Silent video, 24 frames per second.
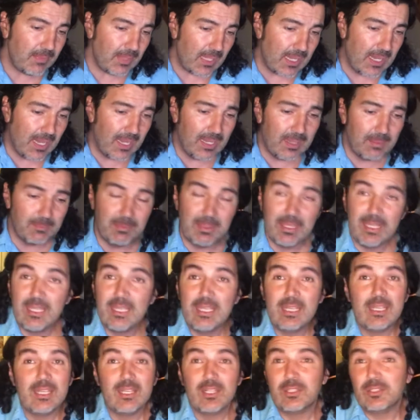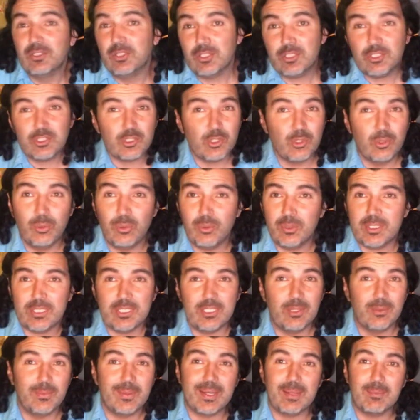Um, looks cool, you
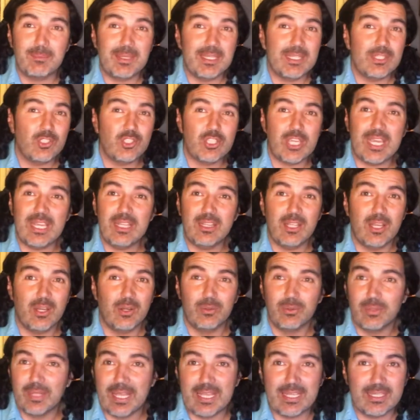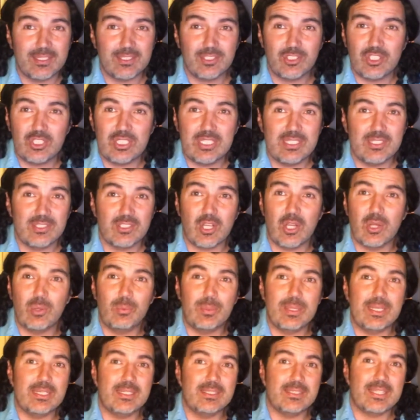know what I mean? J Lo, like she is
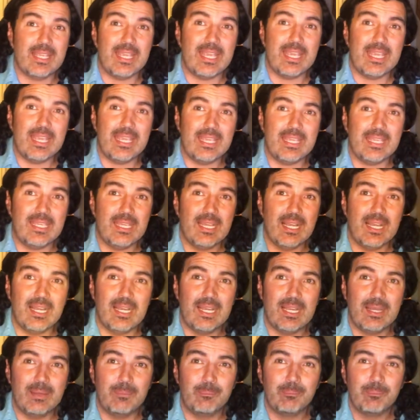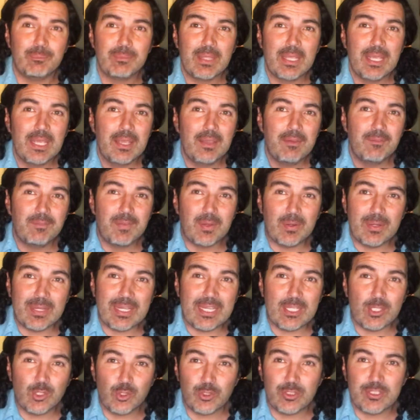always a. Uh, very
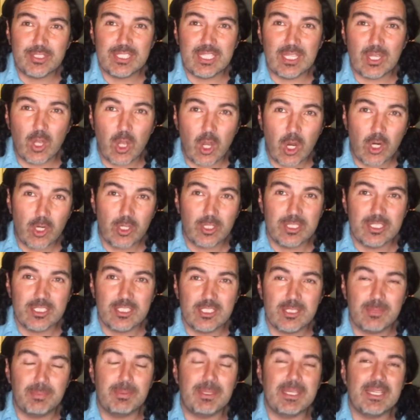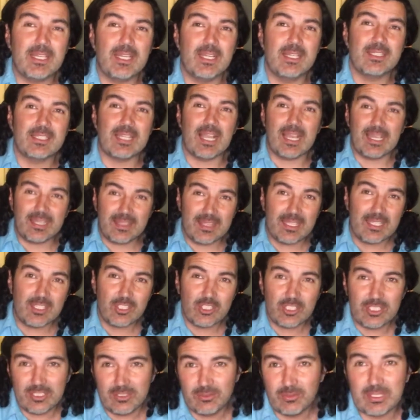interesting artist because I think
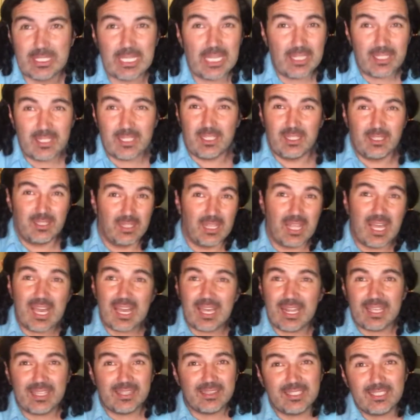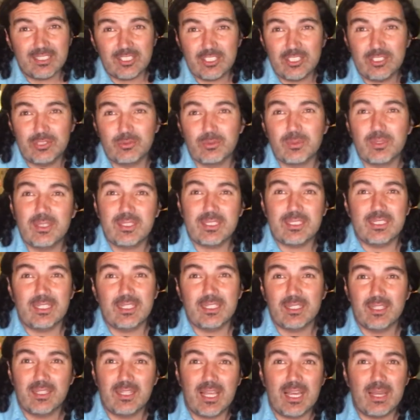she's done a lot. I think she's really done
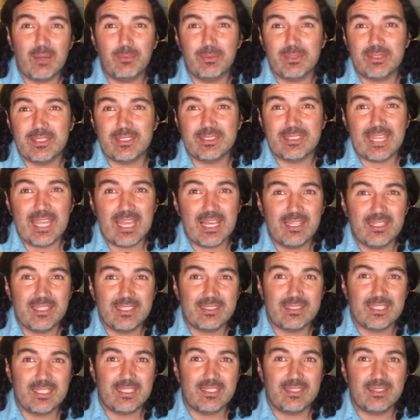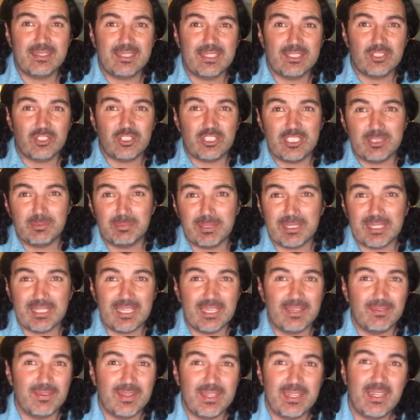a lot with the talent that that she's been
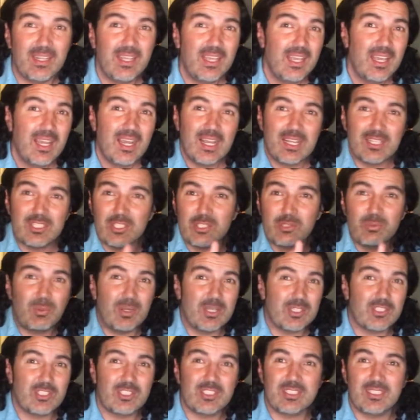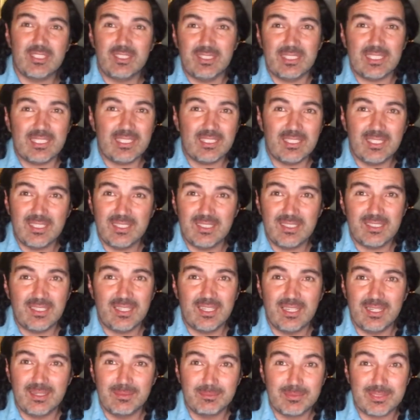given. I just watched Selena
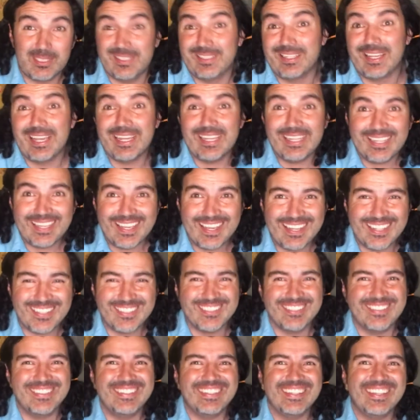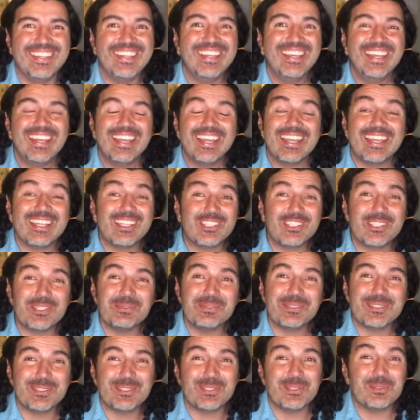um, tonight actually, and she
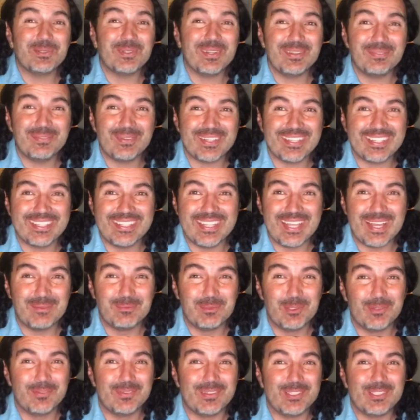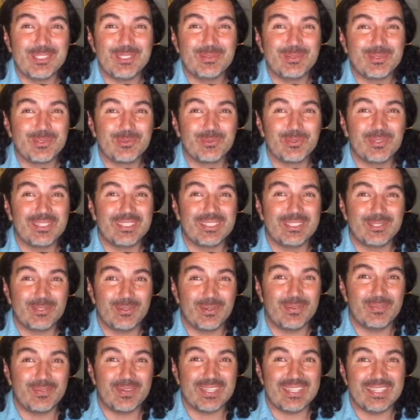was terrific in that movie. She was really
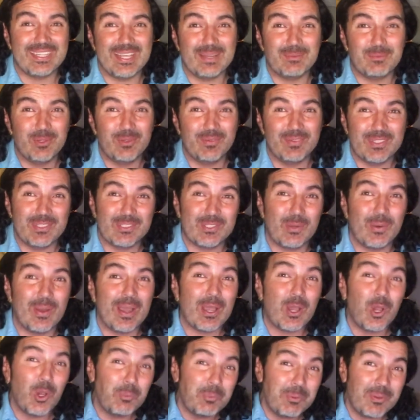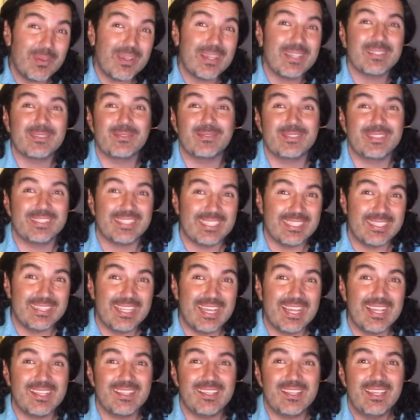terrific in that movie. So I hope you guys have seen
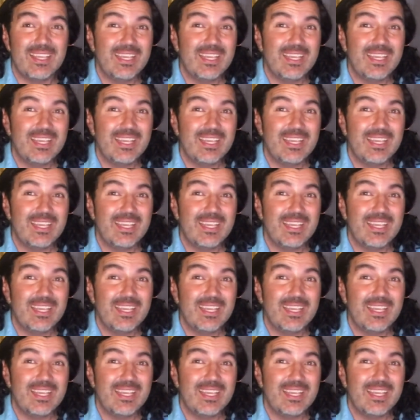that.